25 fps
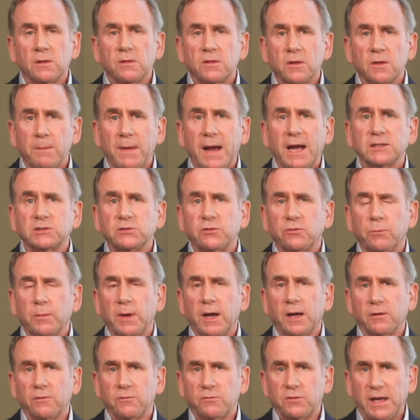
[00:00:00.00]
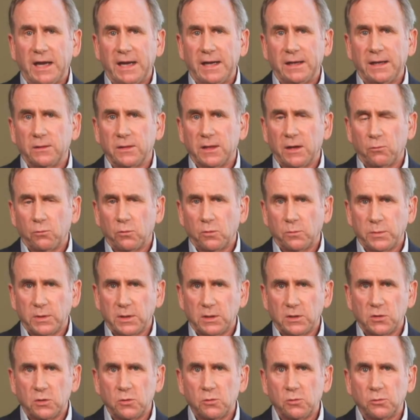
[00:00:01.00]
The massive amount of data that will
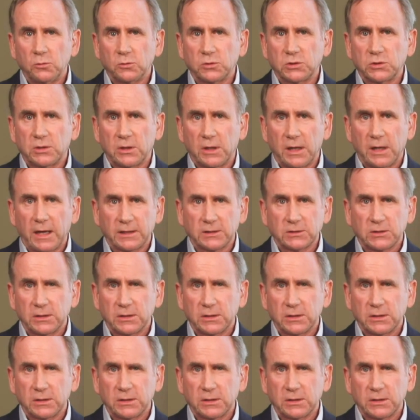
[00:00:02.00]
be used to